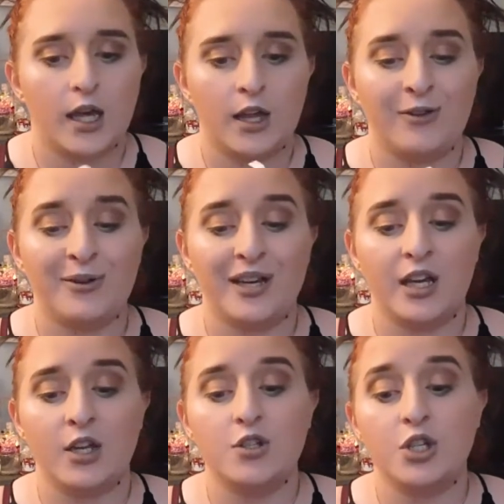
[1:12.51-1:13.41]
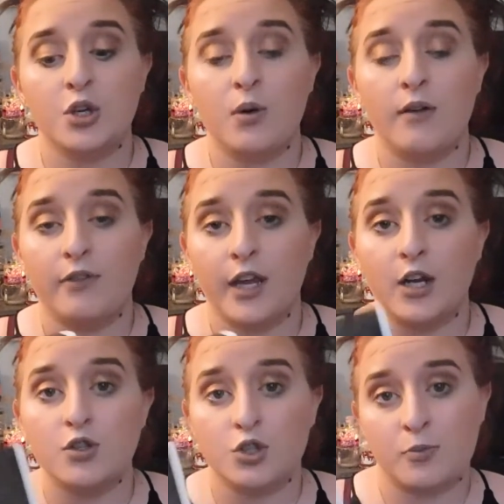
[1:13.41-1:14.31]
including two of
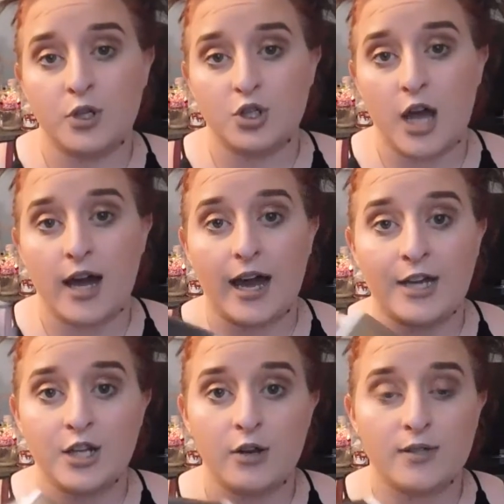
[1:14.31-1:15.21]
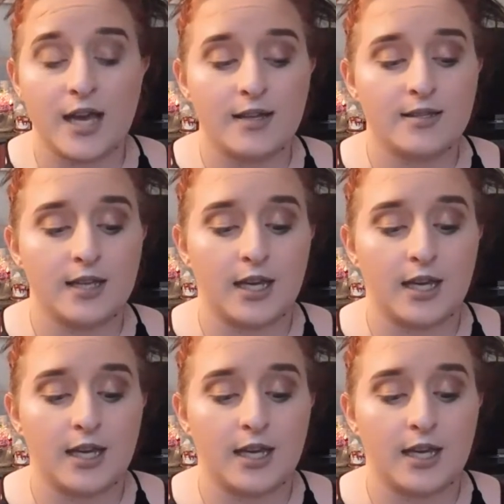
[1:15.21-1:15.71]
their Super Shock eyeshadow sets